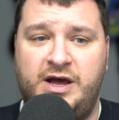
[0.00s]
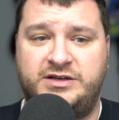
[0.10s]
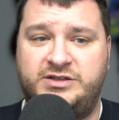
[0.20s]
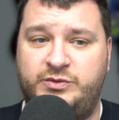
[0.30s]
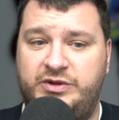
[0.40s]

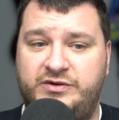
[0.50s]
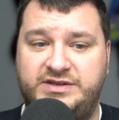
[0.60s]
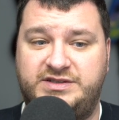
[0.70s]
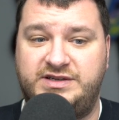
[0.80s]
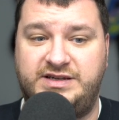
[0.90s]
So whether
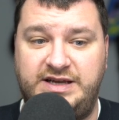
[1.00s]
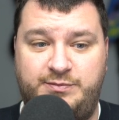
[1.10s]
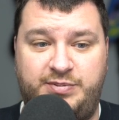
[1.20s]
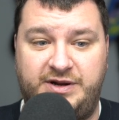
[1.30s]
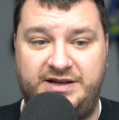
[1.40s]
it's
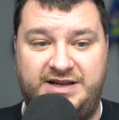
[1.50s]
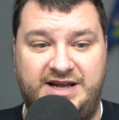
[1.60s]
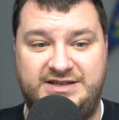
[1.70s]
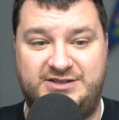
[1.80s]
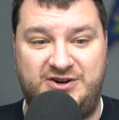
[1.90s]
deep and
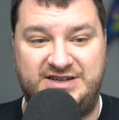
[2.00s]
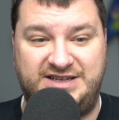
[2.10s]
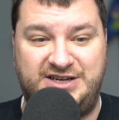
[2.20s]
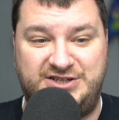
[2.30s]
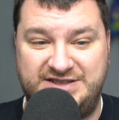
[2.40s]
intense
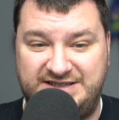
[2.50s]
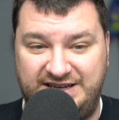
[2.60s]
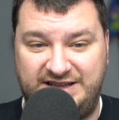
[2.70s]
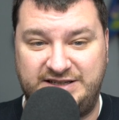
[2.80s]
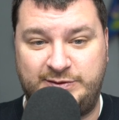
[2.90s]
translations
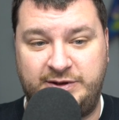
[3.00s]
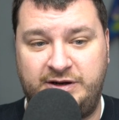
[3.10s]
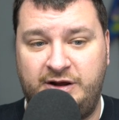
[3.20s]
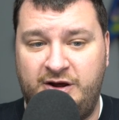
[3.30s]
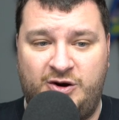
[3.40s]
like this one,